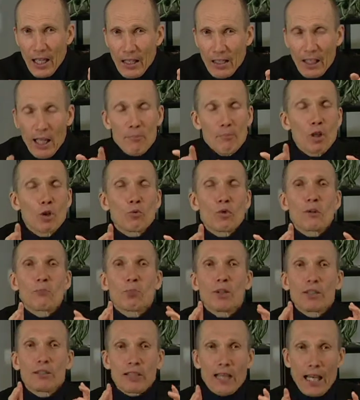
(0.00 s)
Let me
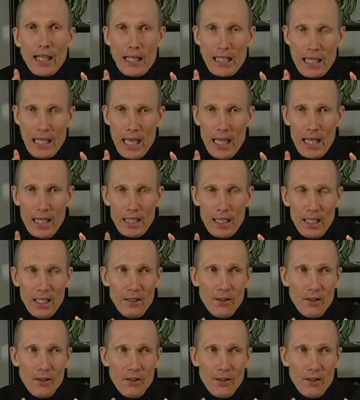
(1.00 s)
repeat that again.